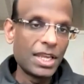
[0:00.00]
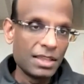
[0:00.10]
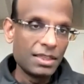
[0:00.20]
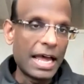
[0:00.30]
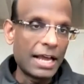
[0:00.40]

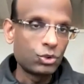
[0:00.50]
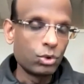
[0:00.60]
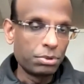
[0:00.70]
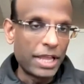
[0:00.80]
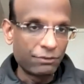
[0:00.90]
in the
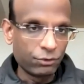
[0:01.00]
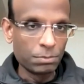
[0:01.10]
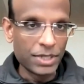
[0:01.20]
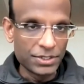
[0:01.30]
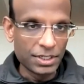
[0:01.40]
actual
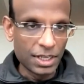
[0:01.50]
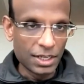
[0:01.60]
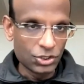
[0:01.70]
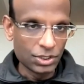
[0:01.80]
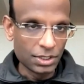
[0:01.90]
platform
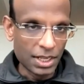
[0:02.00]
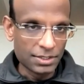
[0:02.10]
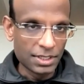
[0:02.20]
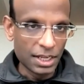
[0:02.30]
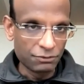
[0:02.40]
designation
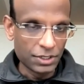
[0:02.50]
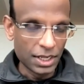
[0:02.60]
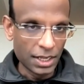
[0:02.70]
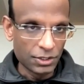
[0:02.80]
as the FDA